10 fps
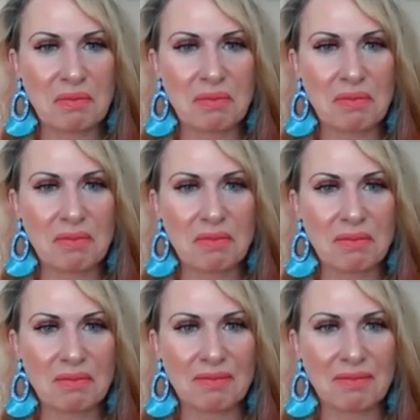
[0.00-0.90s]

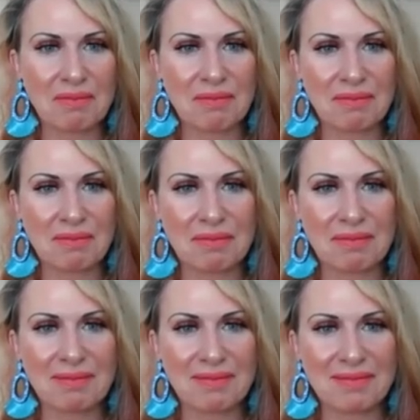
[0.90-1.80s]

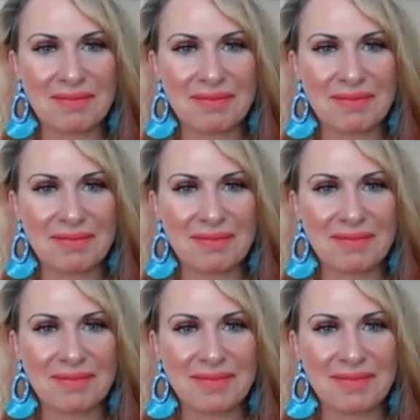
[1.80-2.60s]
[no speech]